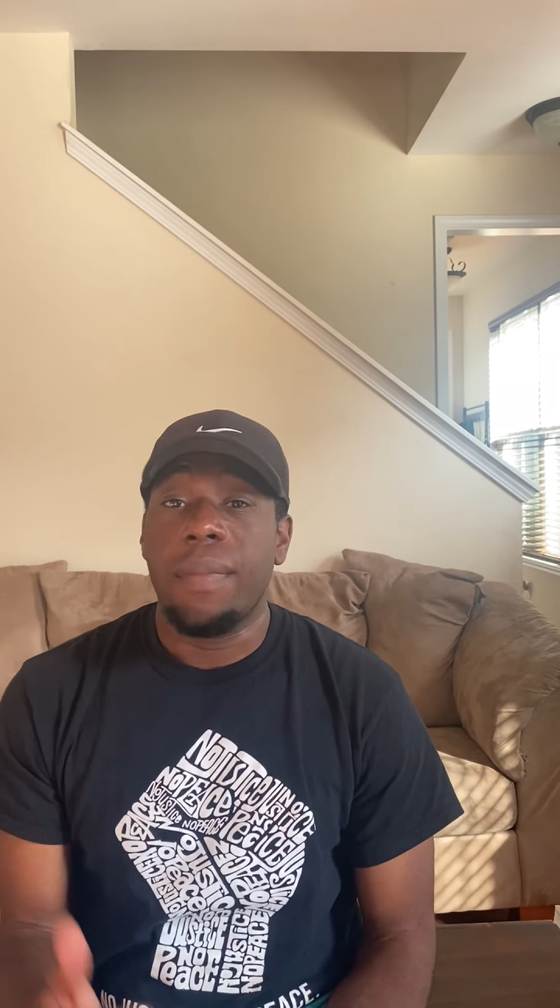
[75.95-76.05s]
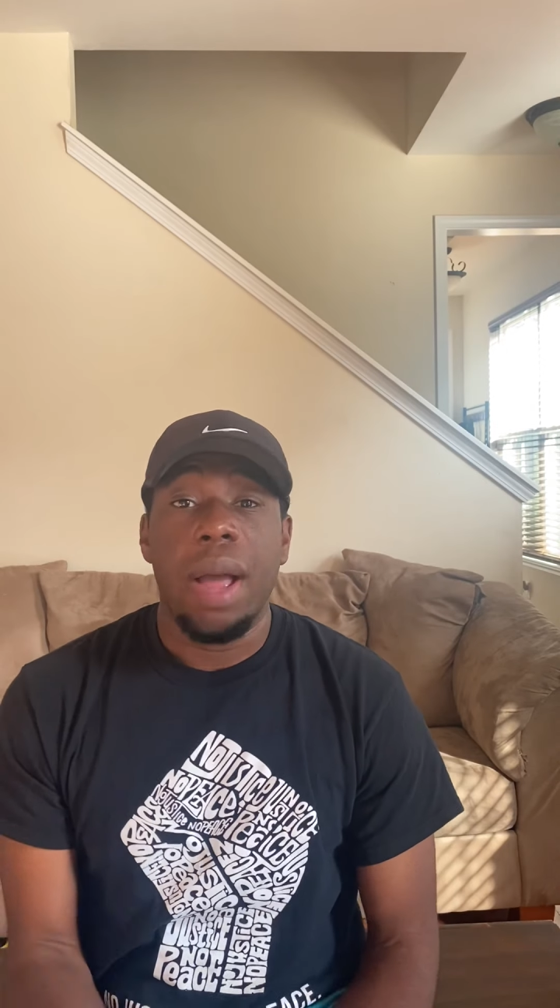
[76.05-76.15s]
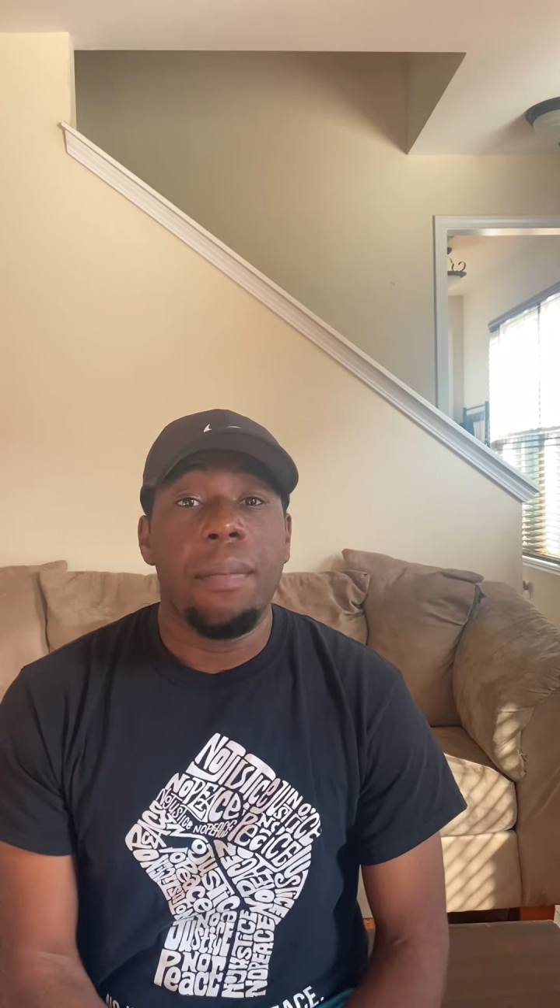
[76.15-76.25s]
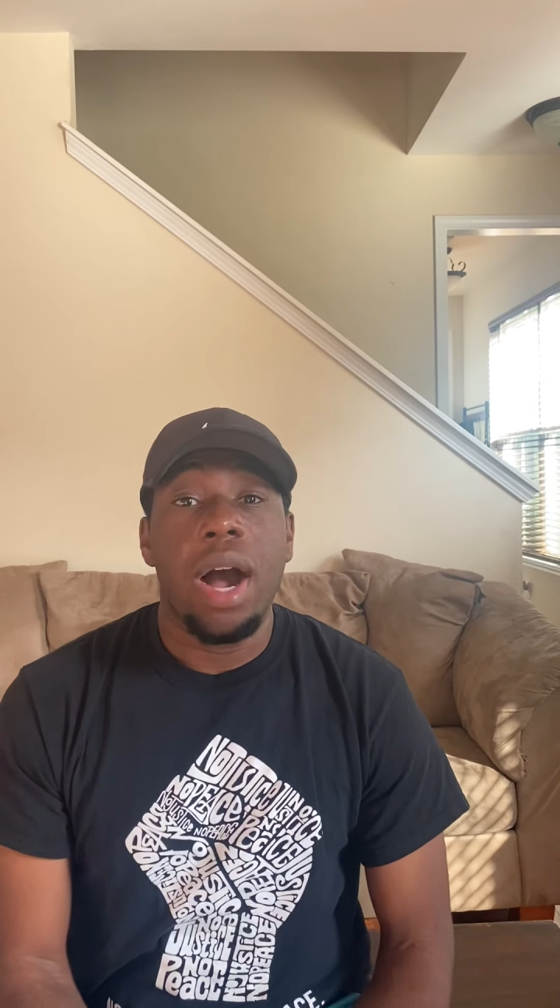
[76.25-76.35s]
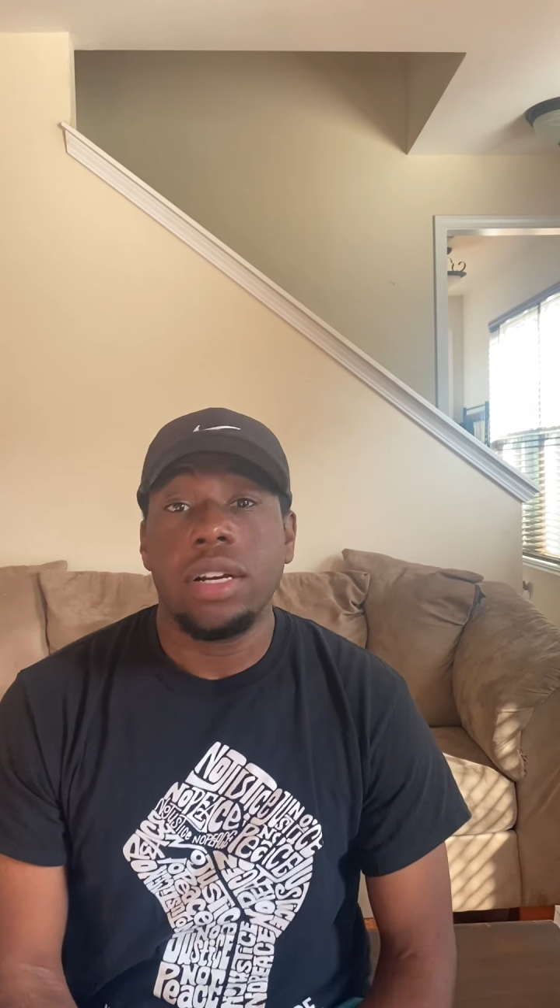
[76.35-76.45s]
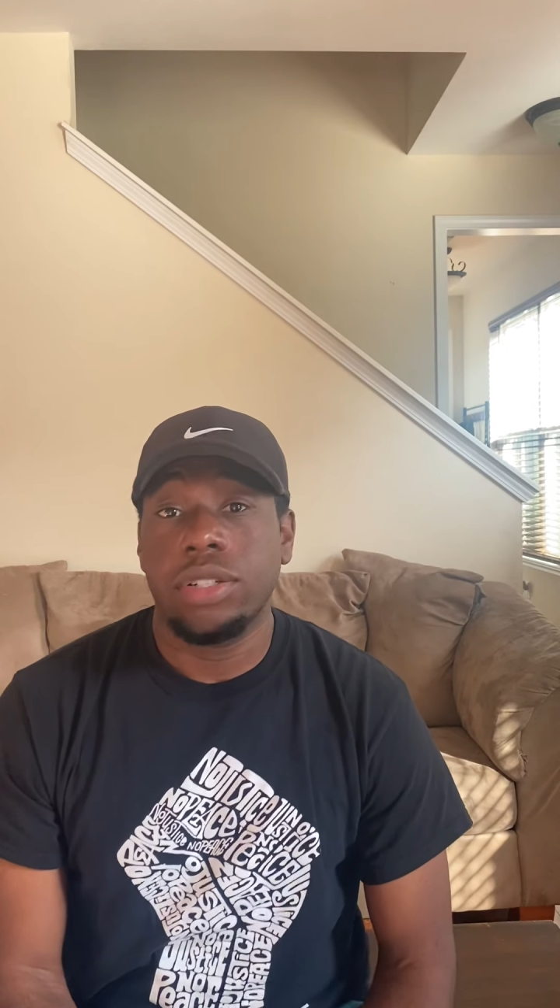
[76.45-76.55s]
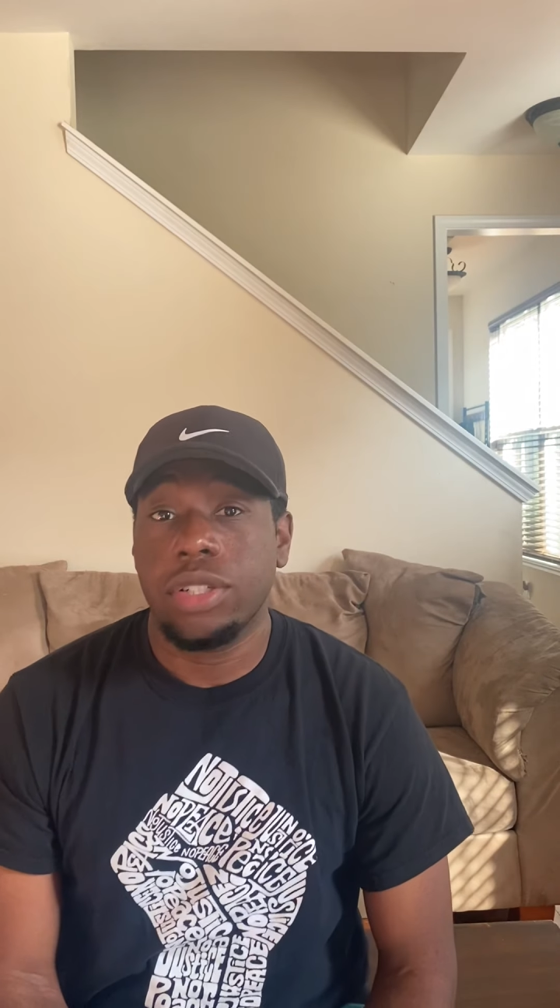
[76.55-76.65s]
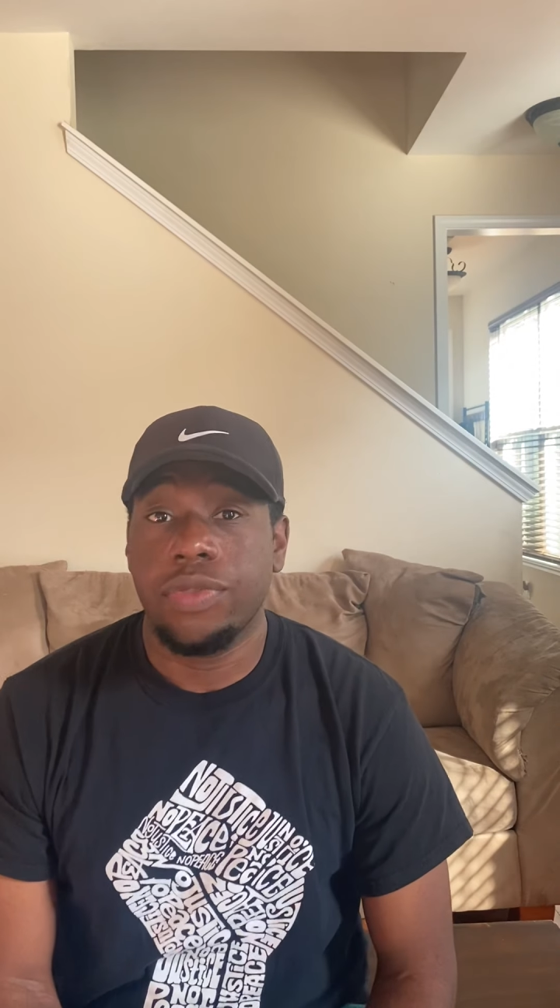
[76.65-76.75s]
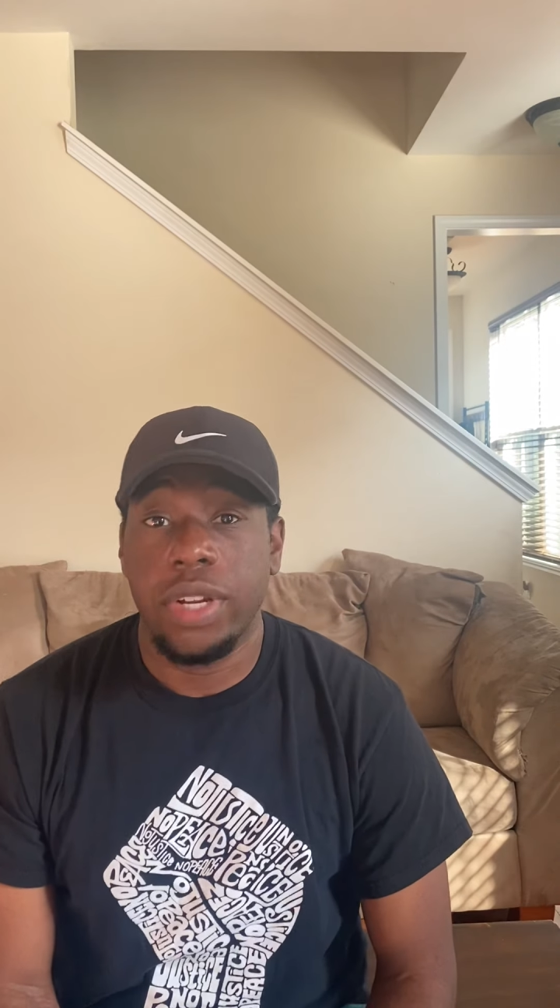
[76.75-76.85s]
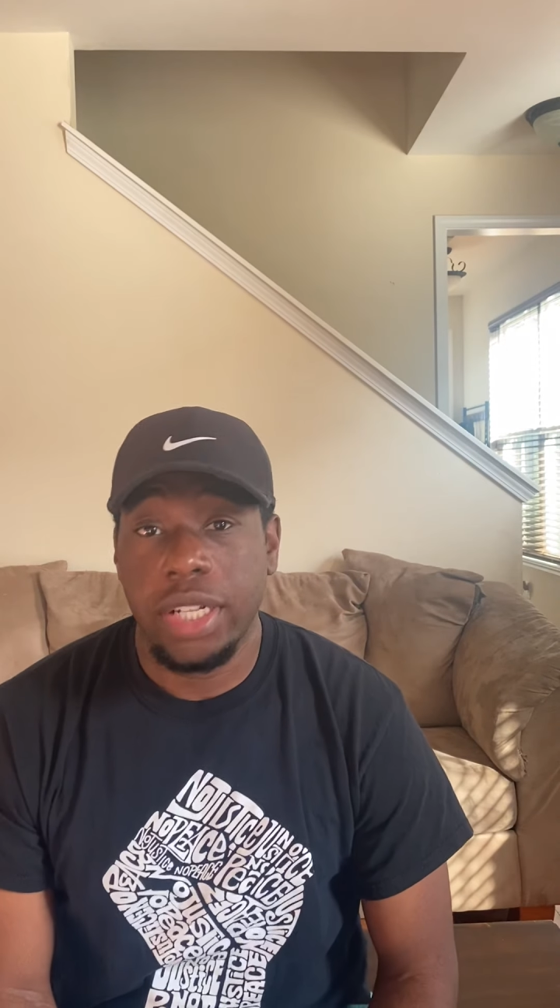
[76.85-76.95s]
mantras
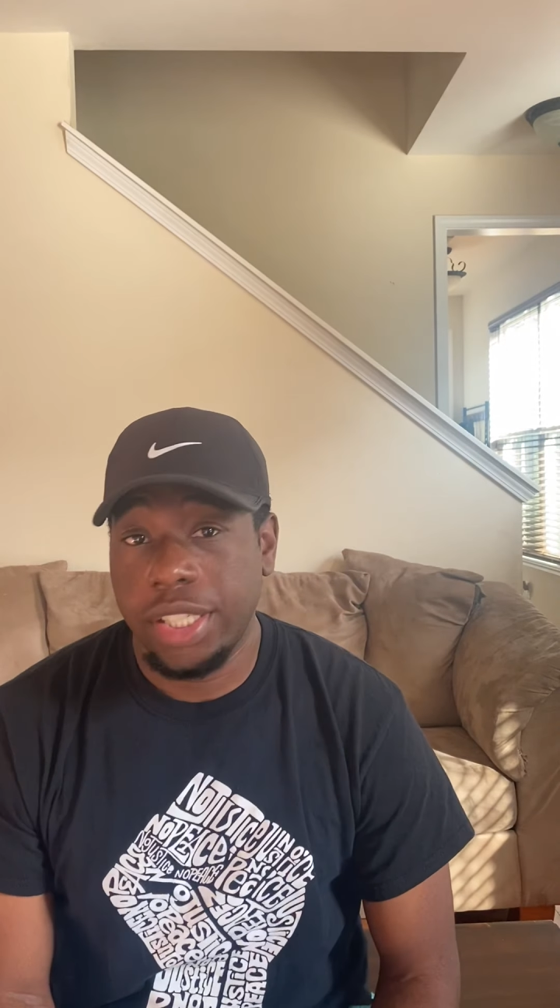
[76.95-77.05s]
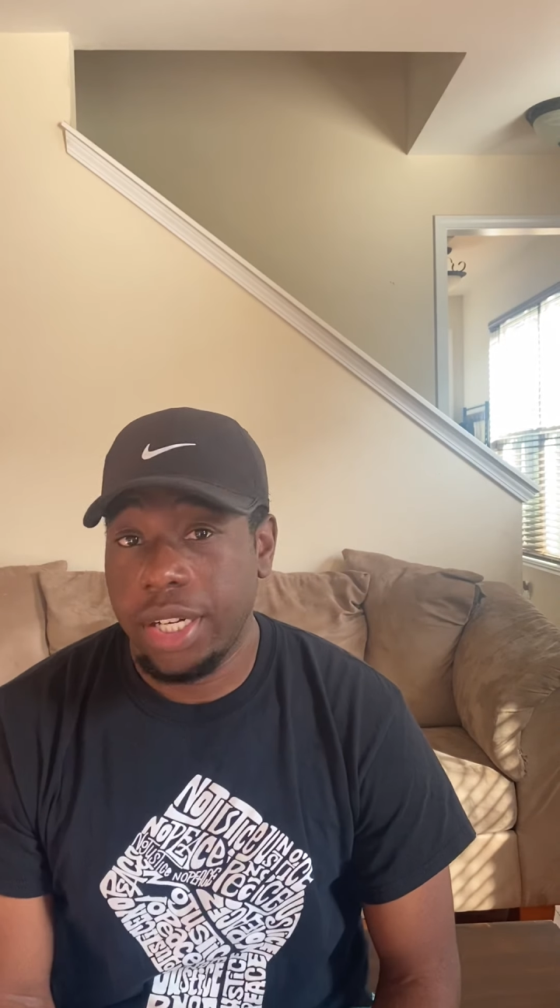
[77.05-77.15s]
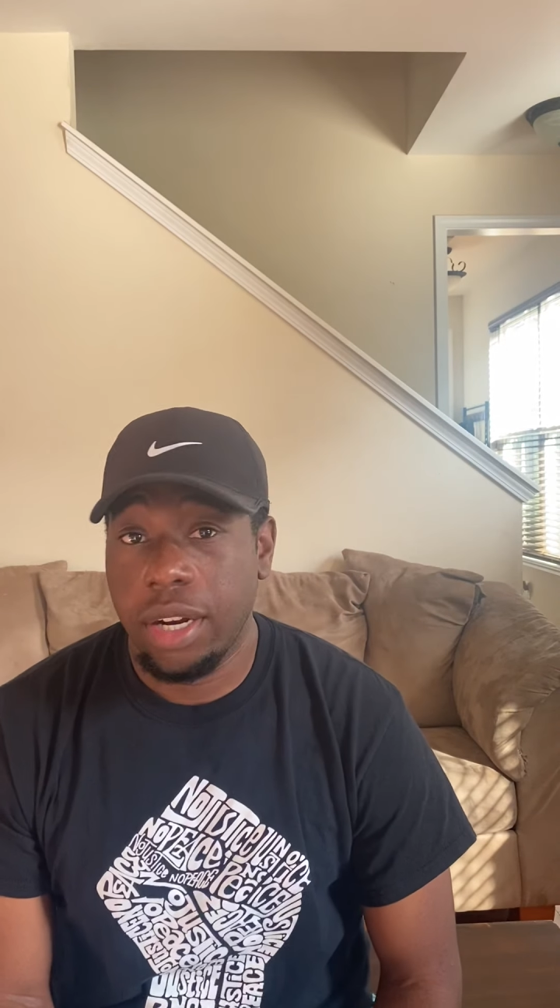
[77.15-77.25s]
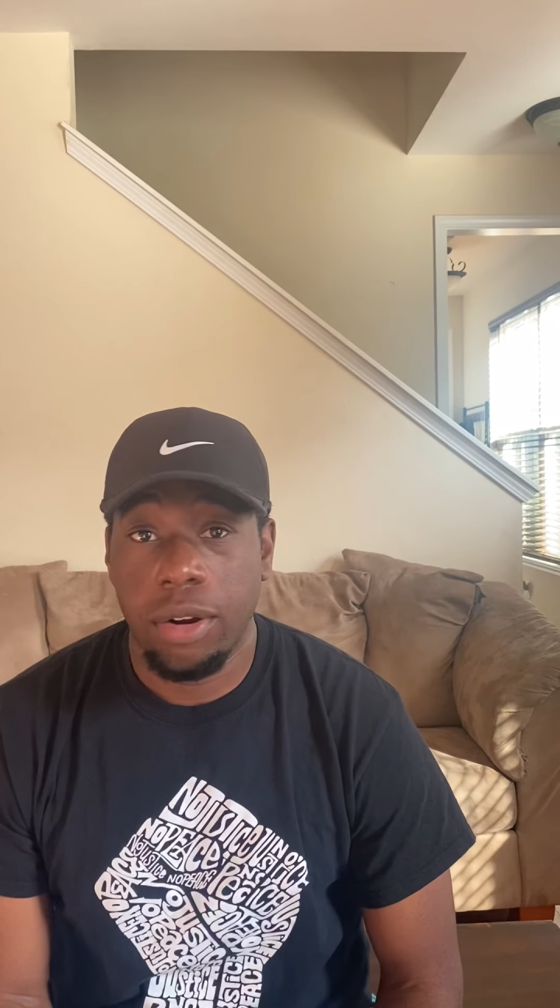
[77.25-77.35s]
for this year,